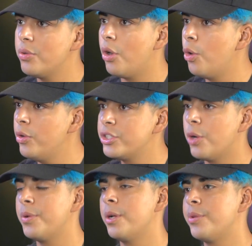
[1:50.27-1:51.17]
will always
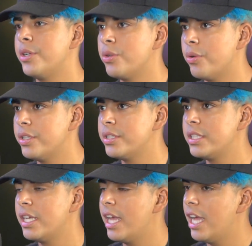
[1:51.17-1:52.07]
open up their
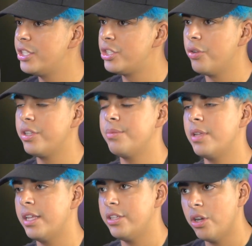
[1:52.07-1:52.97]
doors and show them that,